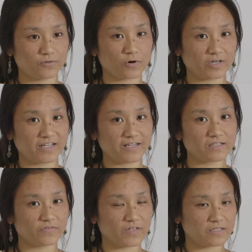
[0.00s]
coordinates
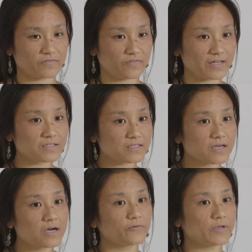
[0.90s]
of these events,
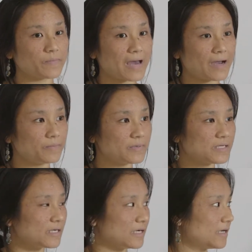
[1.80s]
we mapped
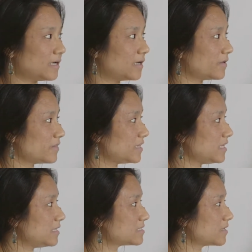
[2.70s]

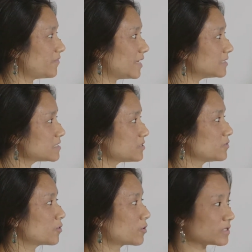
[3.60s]
these events to
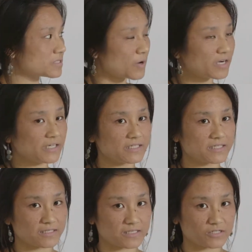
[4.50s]
corresponding
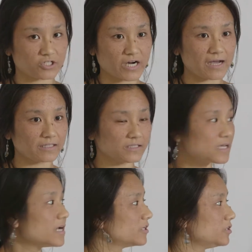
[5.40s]
census tracts
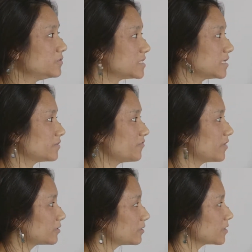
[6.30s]
using the
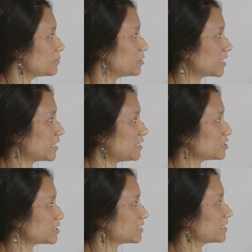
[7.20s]
Federal
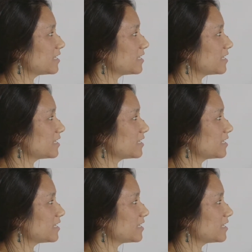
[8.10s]
Communication